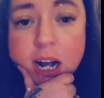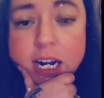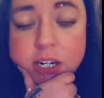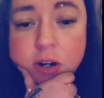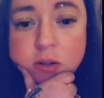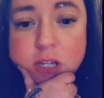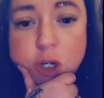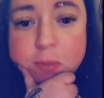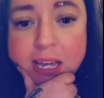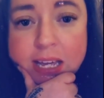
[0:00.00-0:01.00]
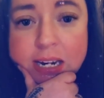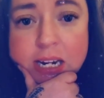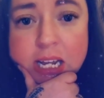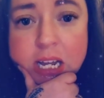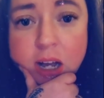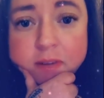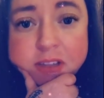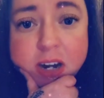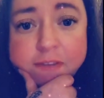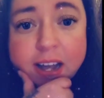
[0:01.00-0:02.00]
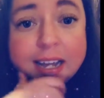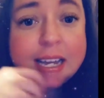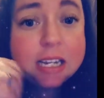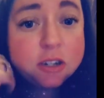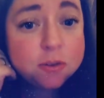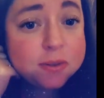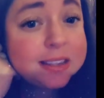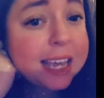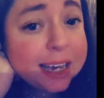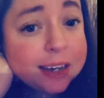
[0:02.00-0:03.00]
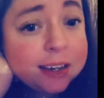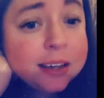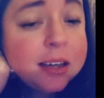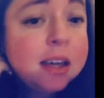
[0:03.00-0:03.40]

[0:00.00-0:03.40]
I know the humanity of that if I get too sick,